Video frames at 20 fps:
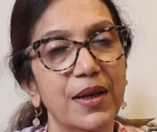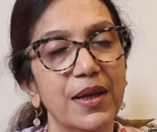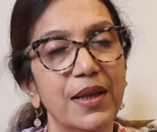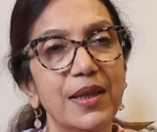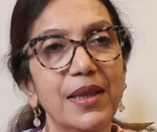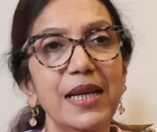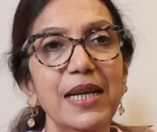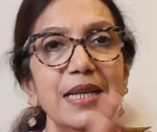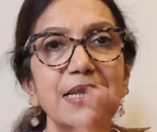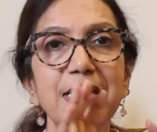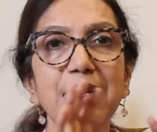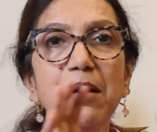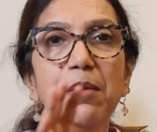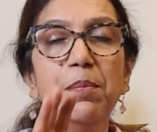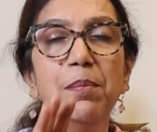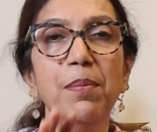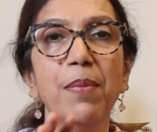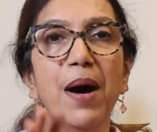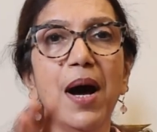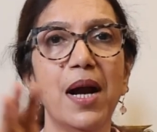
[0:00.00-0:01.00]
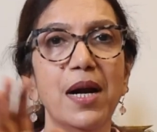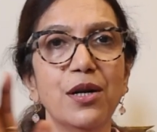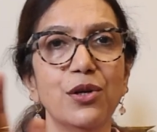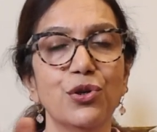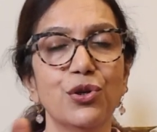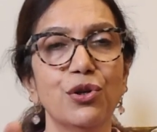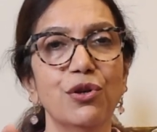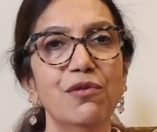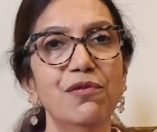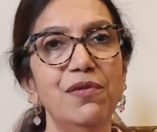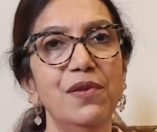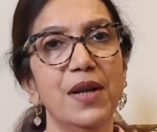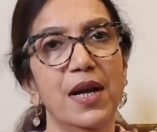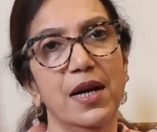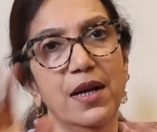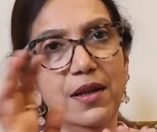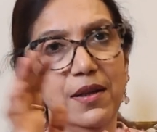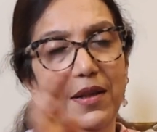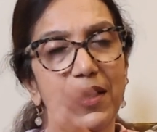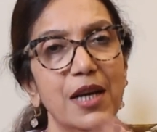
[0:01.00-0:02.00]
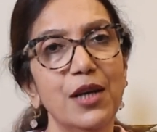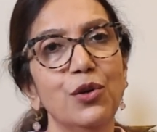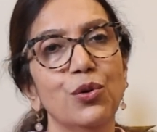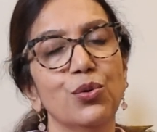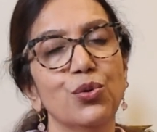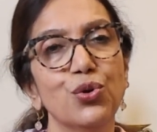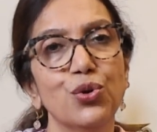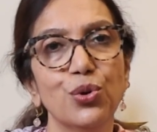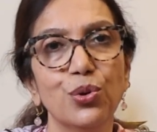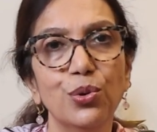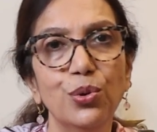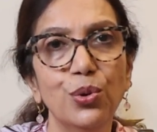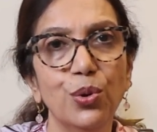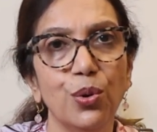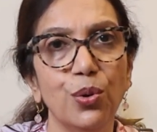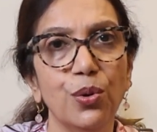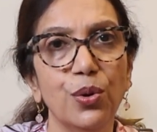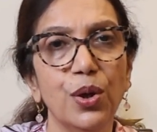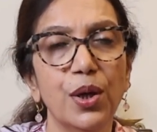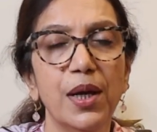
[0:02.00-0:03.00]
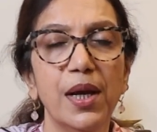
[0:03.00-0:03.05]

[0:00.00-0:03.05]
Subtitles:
These are parts of lung that you should know.